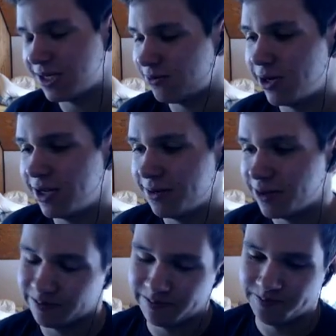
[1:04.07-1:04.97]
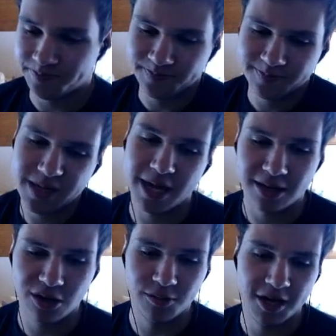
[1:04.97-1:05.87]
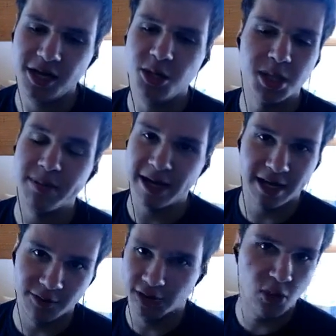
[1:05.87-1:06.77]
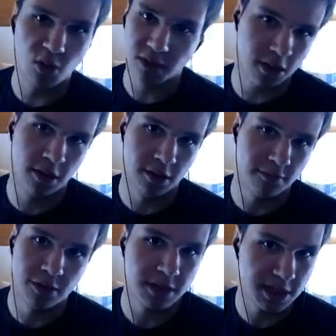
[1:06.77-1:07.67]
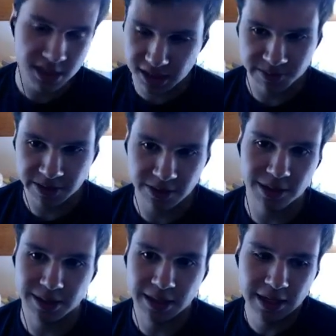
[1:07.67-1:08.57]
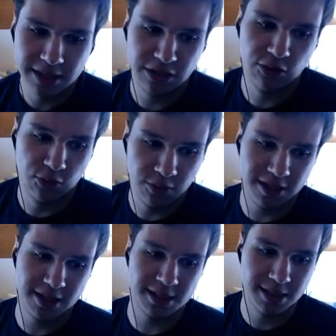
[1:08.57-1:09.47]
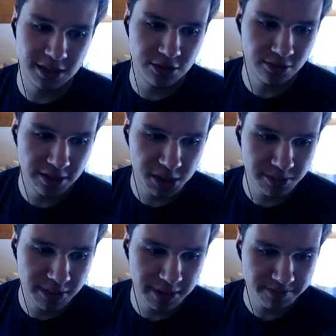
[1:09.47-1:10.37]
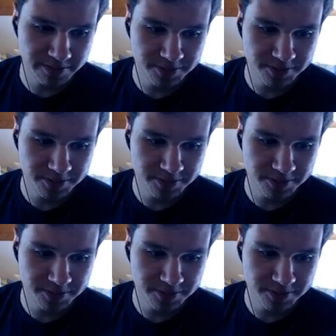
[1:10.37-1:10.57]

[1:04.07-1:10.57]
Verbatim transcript: really, but nah, oh well. I usually buy either the Courier or the Wards just because the Euro really doesn't need too much money.